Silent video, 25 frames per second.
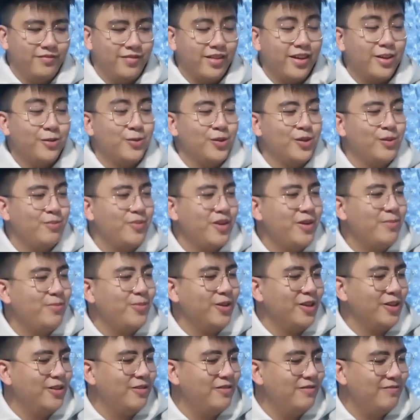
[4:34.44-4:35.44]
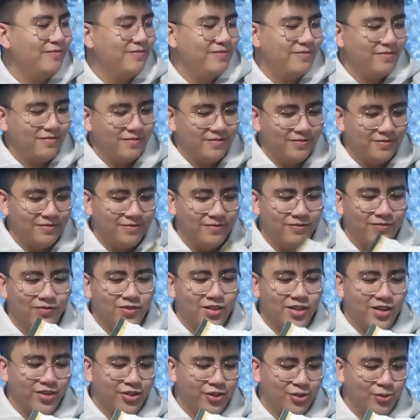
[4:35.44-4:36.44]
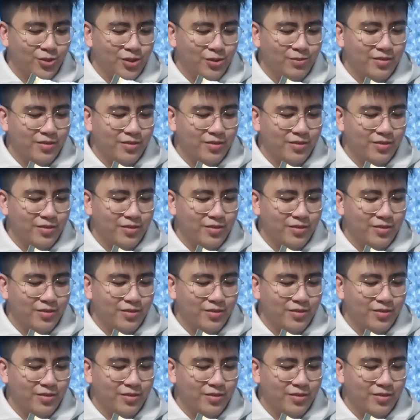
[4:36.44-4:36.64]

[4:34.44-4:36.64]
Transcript: that was paper. Thought it was